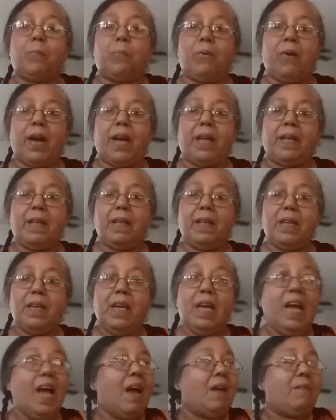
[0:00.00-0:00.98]
to pray.
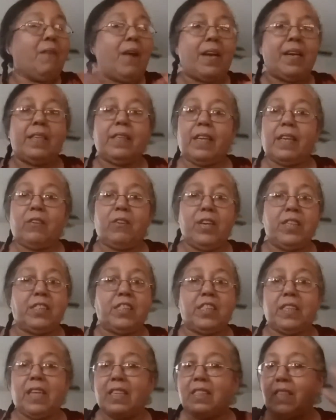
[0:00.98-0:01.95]
And right in the
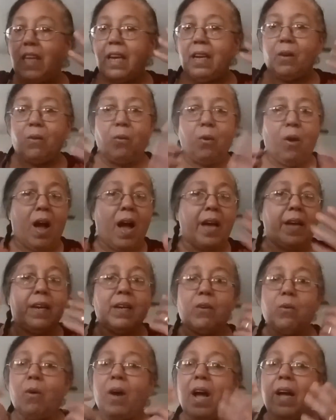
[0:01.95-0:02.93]
kitchen, I started
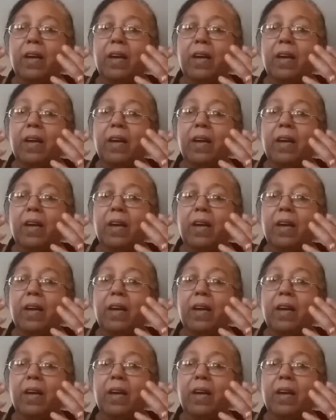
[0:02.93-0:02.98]
crying,